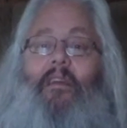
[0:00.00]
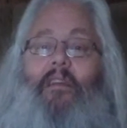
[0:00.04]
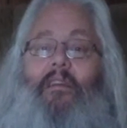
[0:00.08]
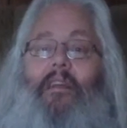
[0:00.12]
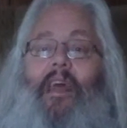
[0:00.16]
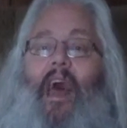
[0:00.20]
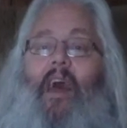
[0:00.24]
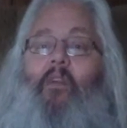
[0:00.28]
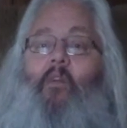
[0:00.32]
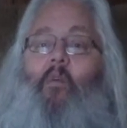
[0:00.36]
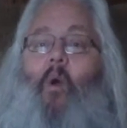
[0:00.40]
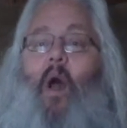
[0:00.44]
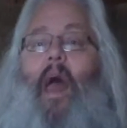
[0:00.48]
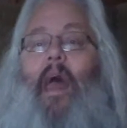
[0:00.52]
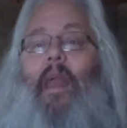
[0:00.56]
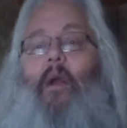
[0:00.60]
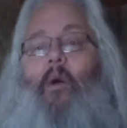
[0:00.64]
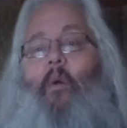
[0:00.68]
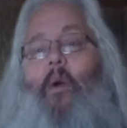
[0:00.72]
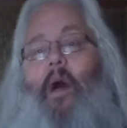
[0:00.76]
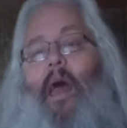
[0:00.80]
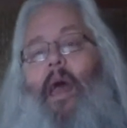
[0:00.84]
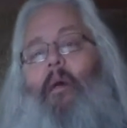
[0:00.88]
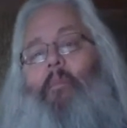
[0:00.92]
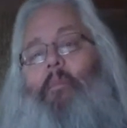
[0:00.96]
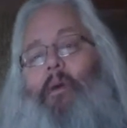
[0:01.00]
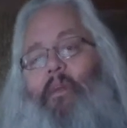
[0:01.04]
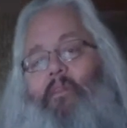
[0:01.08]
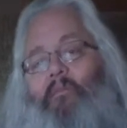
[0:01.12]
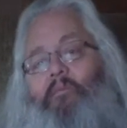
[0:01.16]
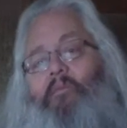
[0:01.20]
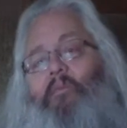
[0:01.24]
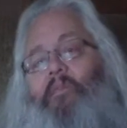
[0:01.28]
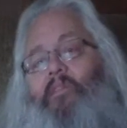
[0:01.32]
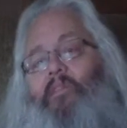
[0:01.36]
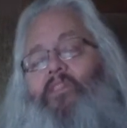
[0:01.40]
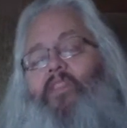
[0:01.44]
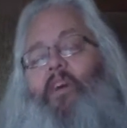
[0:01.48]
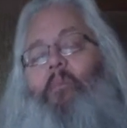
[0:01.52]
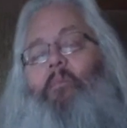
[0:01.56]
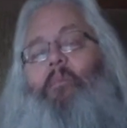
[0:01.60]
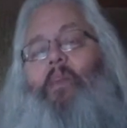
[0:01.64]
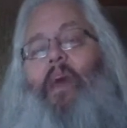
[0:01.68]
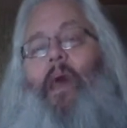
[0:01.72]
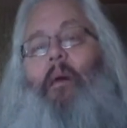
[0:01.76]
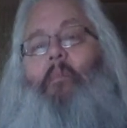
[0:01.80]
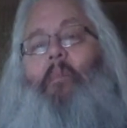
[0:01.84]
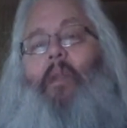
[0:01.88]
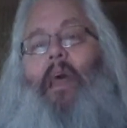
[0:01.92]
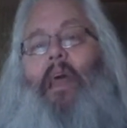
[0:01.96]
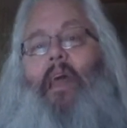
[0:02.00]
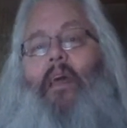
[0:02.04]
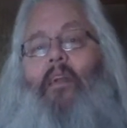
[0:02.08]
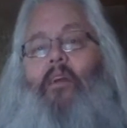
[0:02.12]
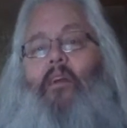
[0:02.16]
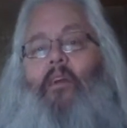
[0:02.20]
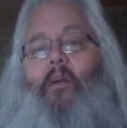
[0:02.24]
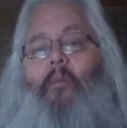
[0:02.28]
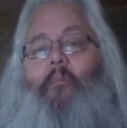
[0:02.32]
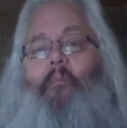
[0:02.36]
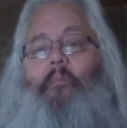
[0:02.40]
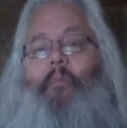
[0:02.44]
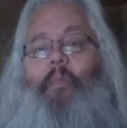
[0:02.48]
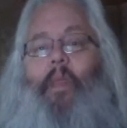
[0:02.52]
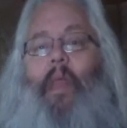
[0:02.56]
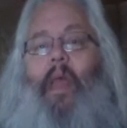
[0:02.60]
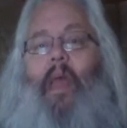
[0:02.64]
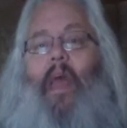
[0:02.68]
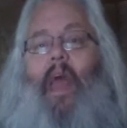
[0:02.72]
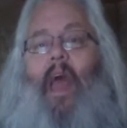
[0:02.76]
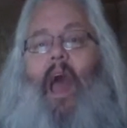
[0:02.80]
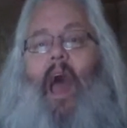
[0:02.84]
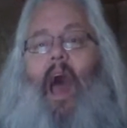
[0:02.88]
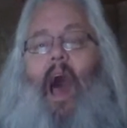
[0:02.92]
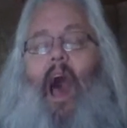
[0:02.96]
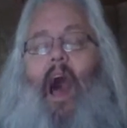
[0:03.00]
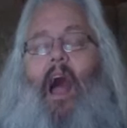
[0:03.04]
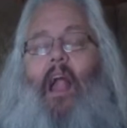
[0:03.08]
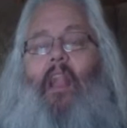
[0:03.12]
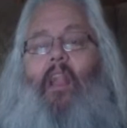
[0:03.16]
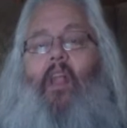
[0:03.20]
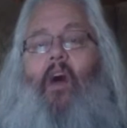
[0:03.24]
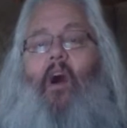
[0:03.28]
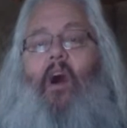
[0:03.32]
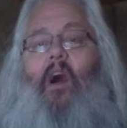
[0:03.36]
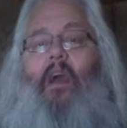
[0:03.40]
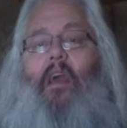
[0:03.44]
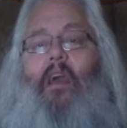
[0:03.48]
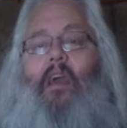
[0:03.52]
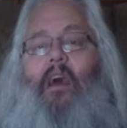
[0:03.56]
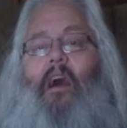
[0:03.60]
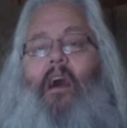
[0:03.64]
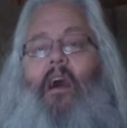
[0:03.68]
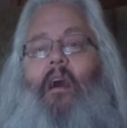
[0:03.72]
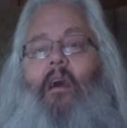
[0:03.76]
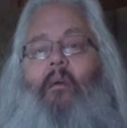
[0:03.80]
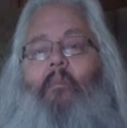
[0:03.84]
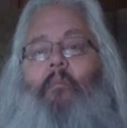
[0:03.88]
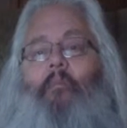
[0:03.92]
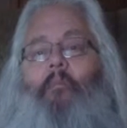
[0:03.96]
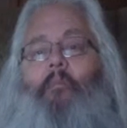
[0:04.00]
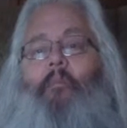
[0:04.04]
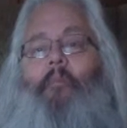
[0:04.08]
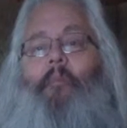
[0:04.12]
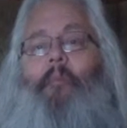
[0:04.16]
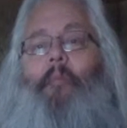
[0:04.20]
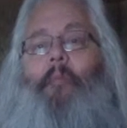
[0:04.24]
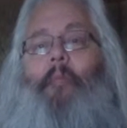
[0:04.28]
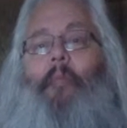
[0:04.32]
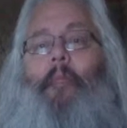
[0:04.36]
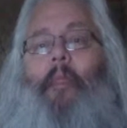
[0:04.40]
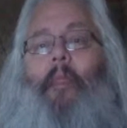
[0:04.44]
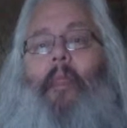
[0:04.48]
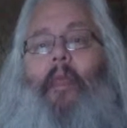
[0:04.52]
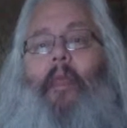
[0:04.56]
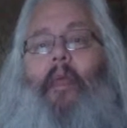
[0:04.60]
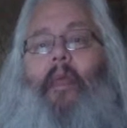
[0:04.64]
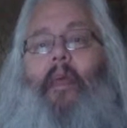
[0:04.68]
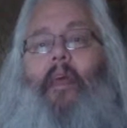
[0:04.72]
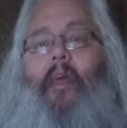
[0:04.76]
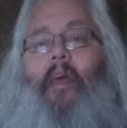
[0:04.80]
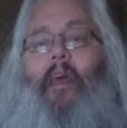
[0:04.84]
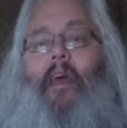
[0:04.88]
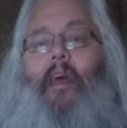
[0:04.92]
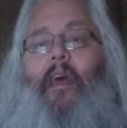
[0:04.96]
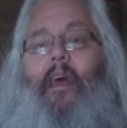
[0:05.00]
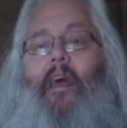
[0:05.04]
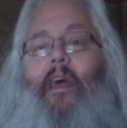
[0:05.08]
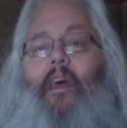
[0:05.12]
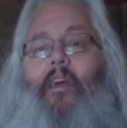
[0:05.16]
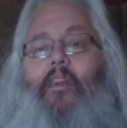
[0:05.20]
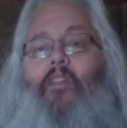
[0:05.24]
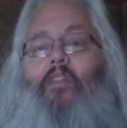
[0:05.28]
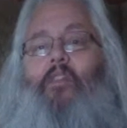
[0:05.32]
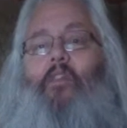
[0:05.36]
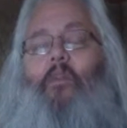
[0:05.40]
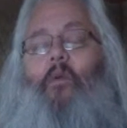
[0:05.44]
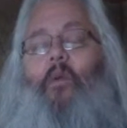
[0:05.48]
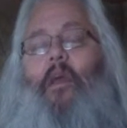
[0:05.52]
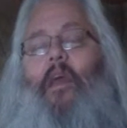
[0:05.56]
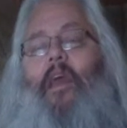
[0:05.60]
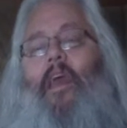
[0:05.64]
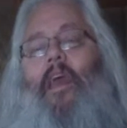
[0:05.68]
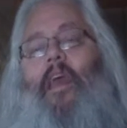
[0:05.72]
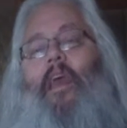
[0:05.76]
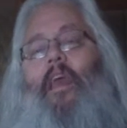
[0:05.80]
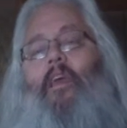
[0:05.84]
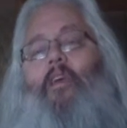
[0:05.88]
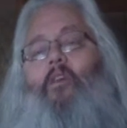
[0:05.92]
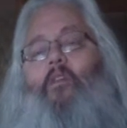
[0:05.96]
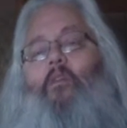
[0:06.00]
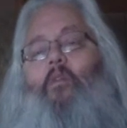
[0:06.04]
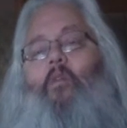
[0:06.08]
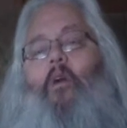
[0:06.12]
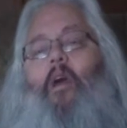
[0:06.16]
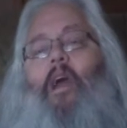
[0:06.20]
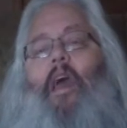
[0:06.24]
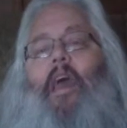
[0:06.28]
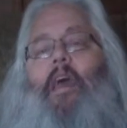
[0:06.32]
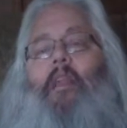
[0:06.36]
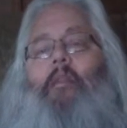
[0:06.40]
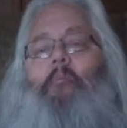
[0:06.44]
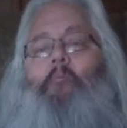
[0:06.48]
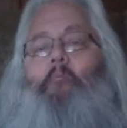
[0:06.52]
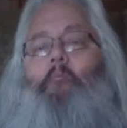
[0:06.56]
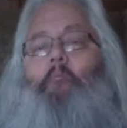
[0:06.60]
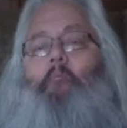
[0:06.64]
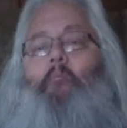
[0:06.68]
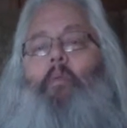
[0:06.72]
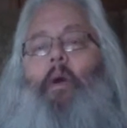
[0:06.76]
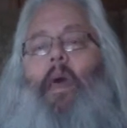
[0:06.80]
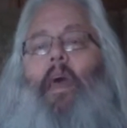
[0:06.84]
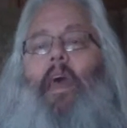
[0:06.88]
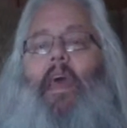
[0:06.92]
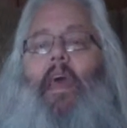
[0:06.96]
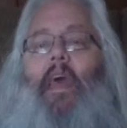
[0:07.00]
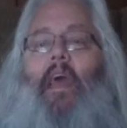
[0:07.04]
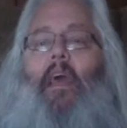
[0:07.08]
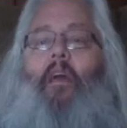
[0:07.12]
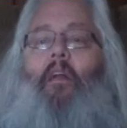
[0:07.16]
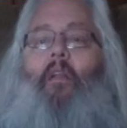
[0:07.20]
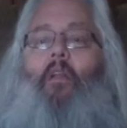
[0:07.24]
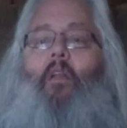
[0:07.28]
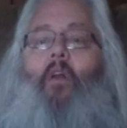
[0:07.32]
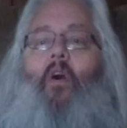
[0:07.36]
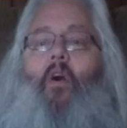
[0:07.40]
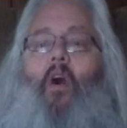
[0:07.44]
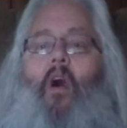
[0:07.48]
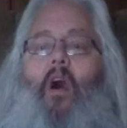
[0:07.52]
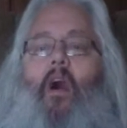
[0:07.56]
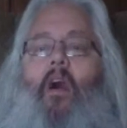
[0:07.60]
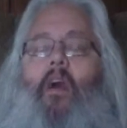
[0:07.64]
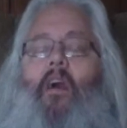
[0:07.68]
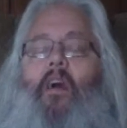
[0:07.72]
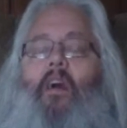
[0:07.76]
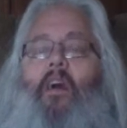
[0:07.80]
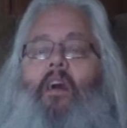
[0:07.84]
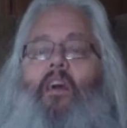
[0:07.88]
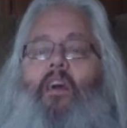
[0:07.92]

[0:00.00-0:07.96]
not right away, but sometime later, along come three great big long